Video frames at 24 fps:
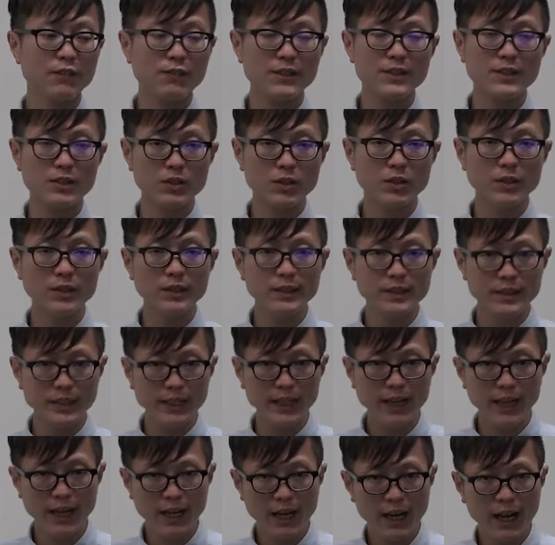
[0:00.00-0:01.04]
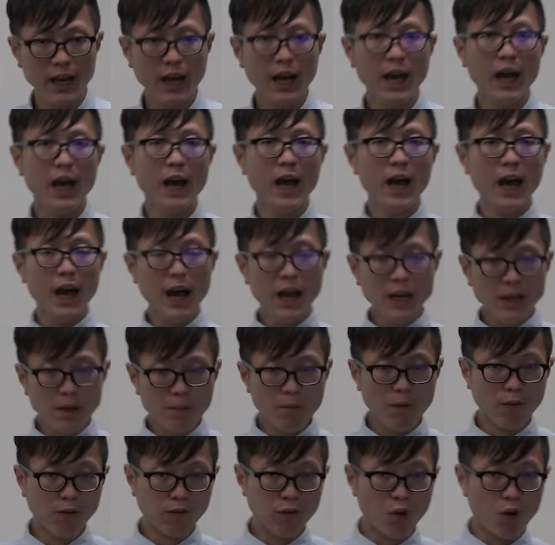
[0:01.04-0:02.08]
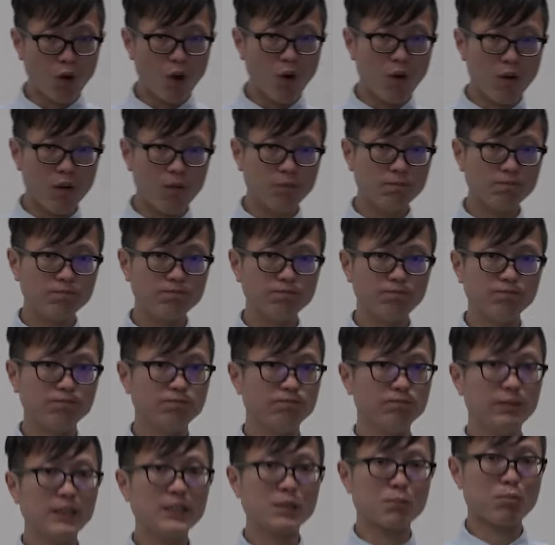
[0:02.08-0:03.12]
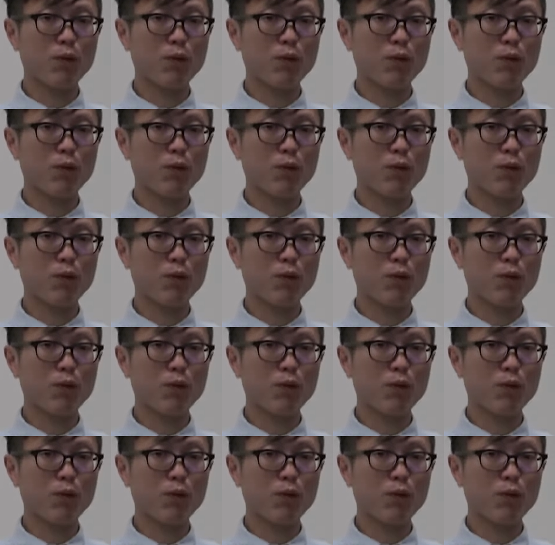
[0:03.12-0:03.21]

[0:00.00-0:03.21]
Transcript: of uncertainty. And number four, is